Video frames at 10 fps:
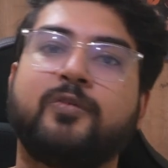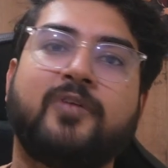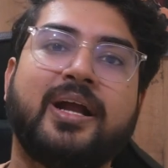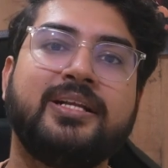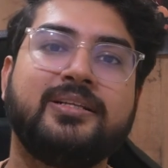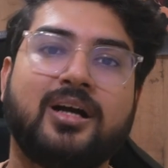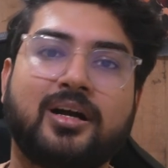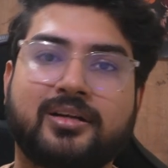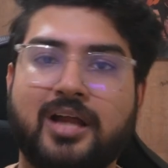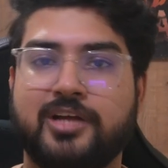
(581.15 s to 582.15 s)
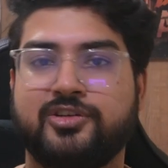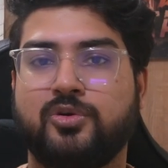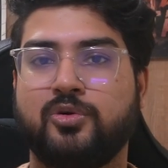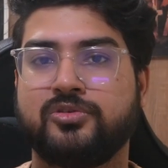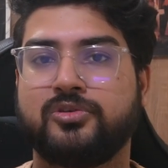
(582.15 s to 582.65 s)
find a crash
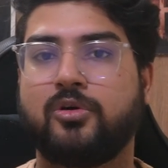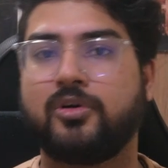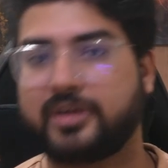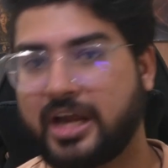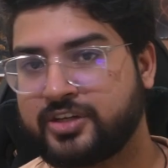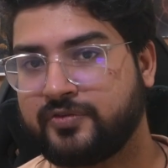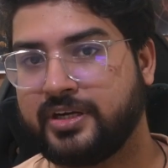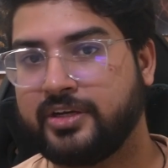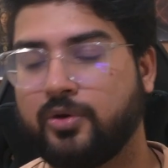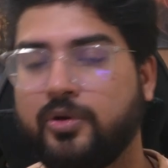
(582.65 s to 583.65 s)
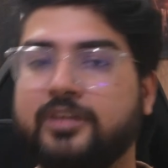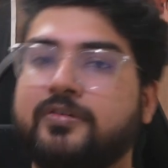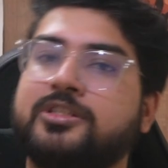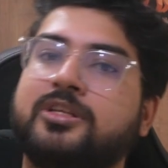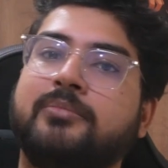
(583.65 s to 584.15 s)
course or crash video in
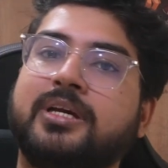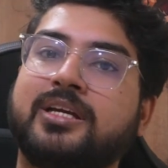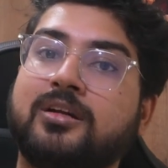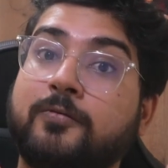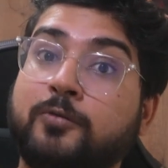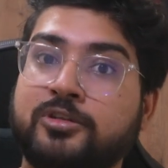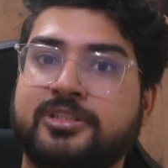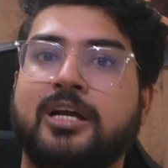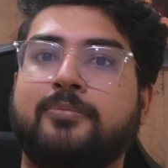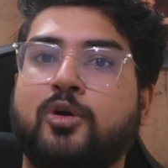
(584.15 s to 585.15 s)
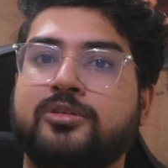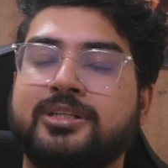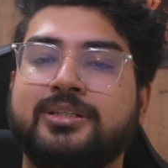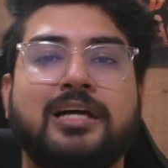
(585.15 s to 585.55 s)
which they're making a full stack project.